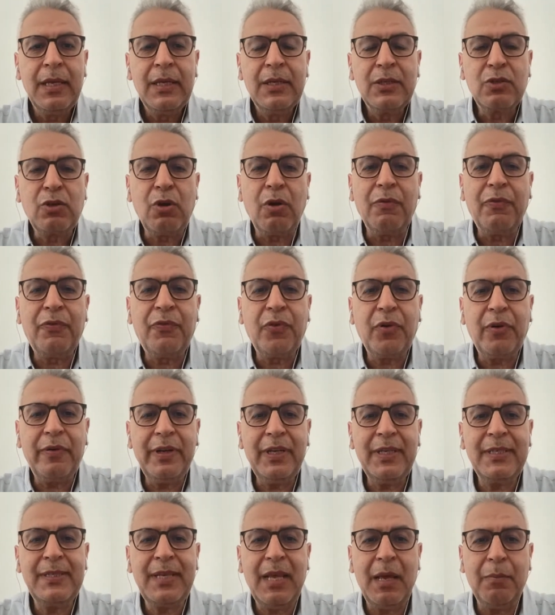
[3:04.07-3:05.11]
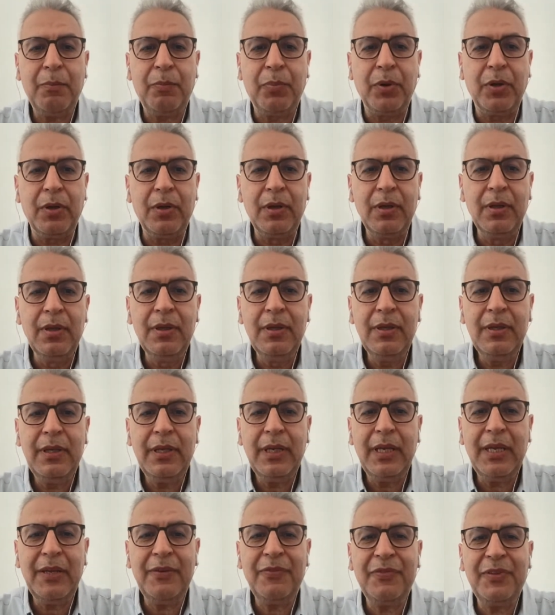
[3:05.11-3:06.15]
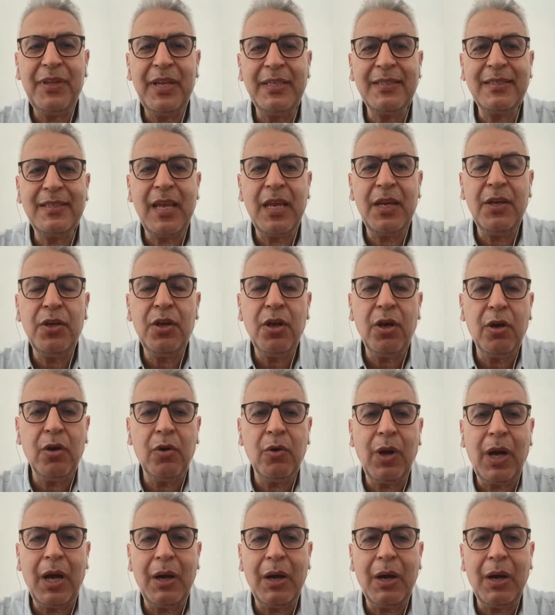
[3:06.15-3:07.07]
So, for example, if they say no,